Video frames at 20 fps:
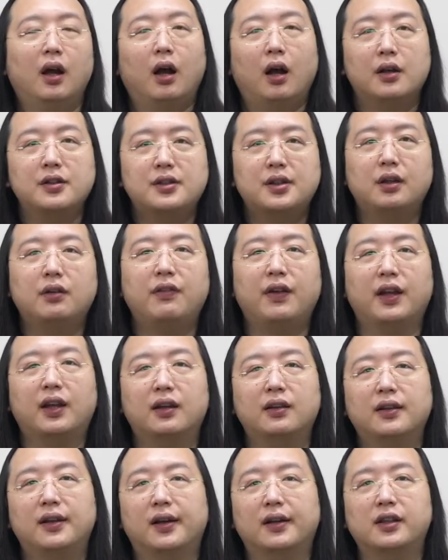A survey
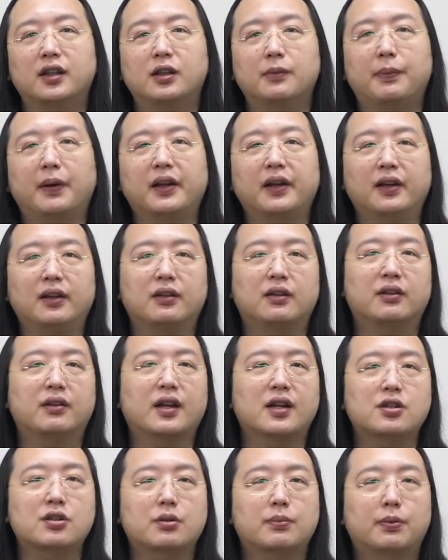conducted by the
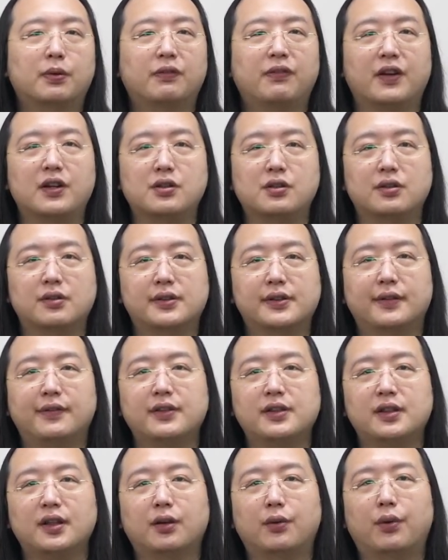International Professional
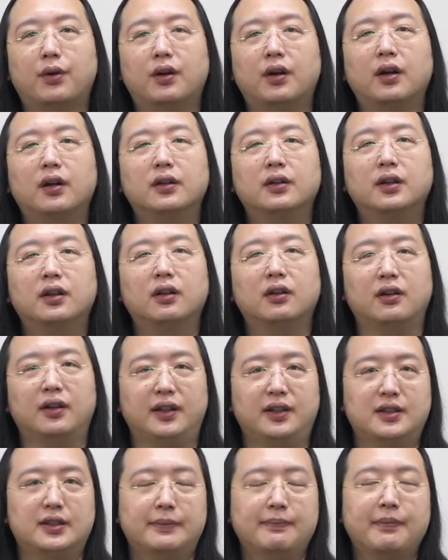Service Network,
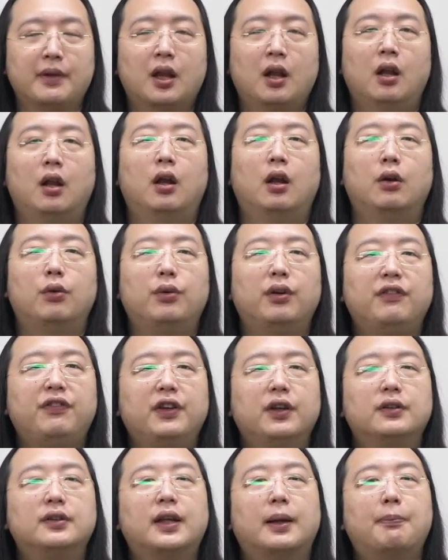Deloitte,
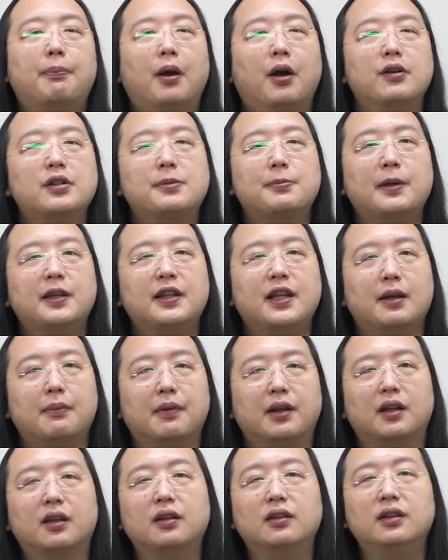revealed that
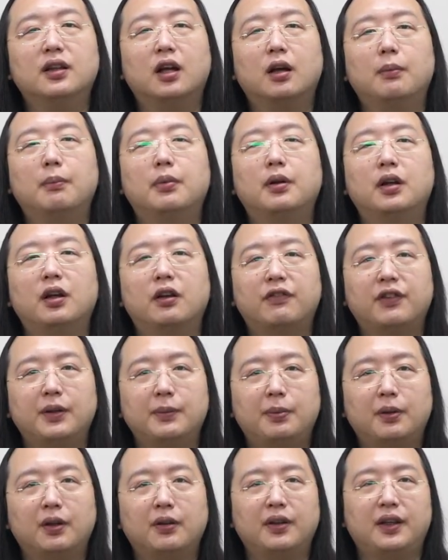post-pandemic, the number of
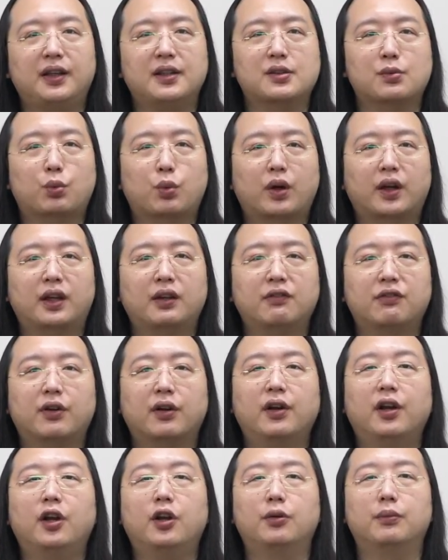employees working
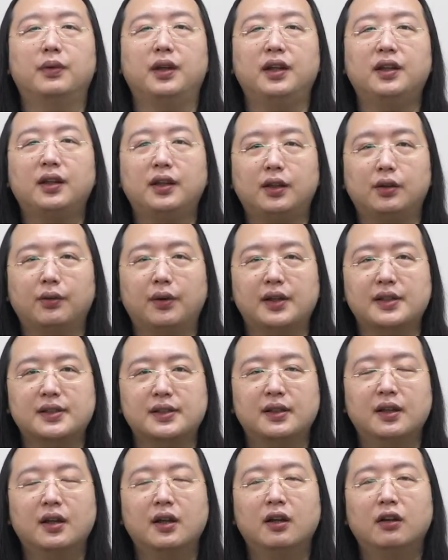from home in the
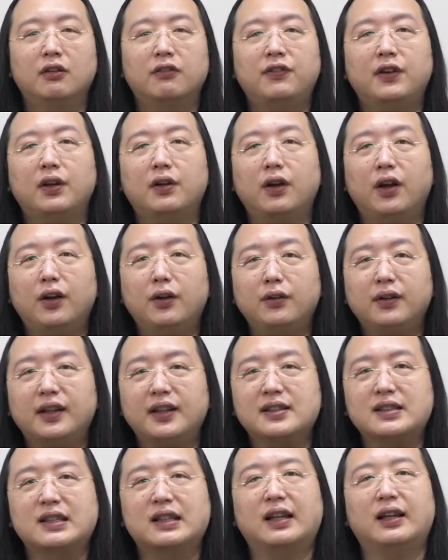US fell only
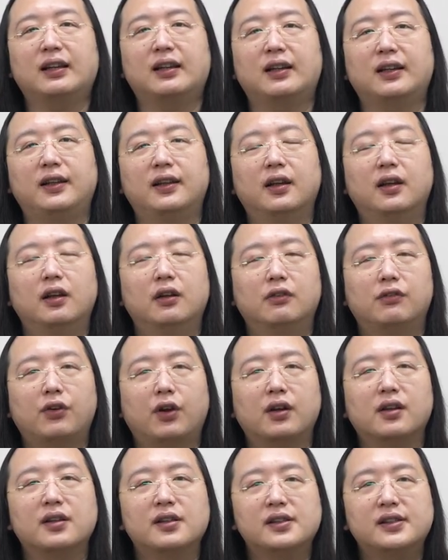slightly,
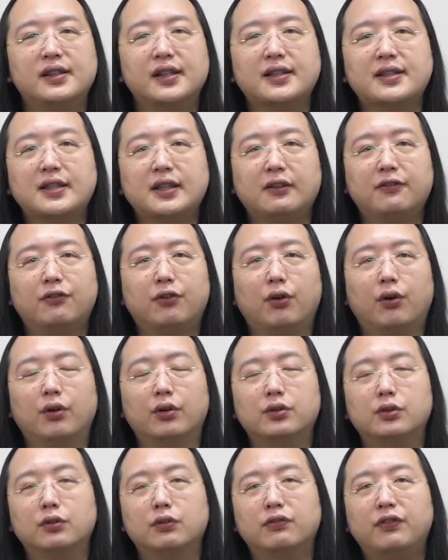from
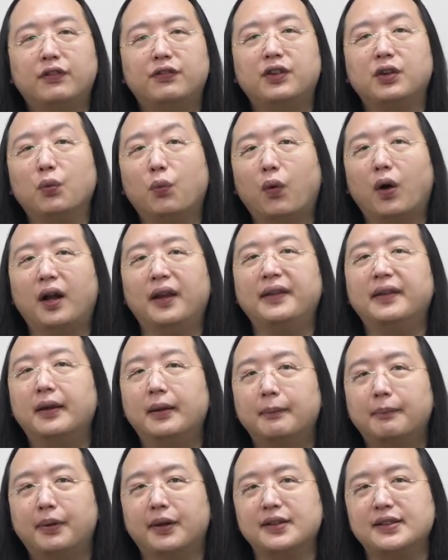64% to
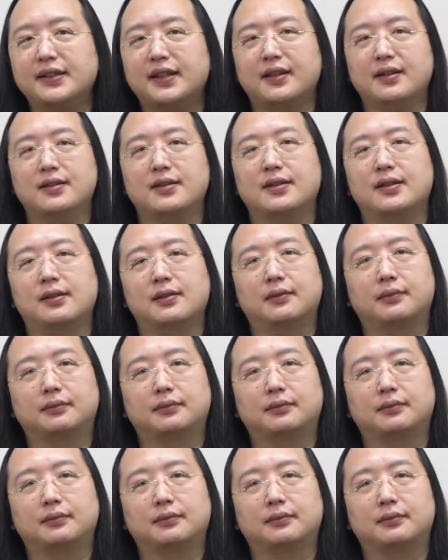51%.